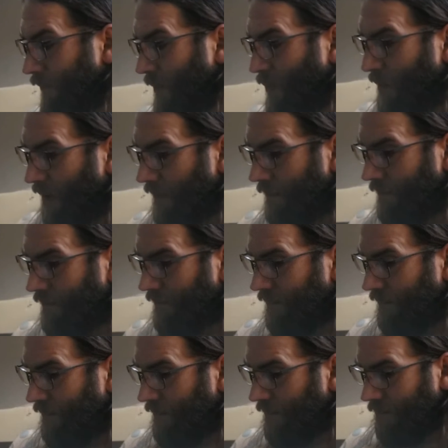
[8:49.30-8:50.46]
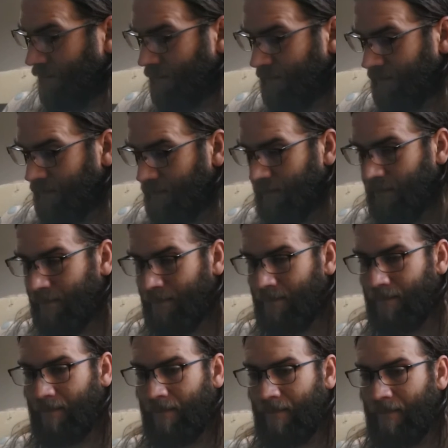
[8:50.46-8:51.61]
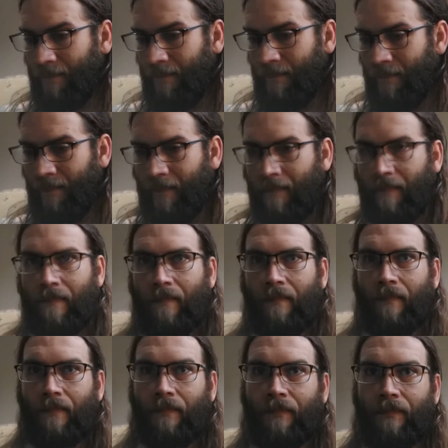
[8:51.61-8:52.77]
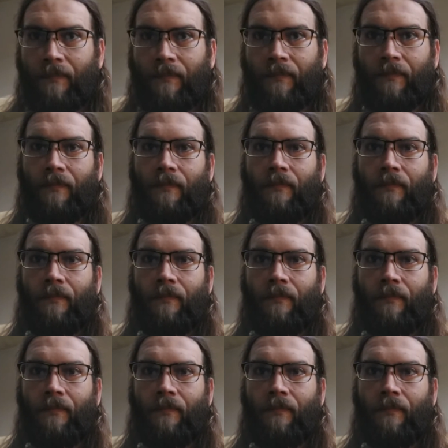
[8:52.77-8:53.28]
(no one is talking)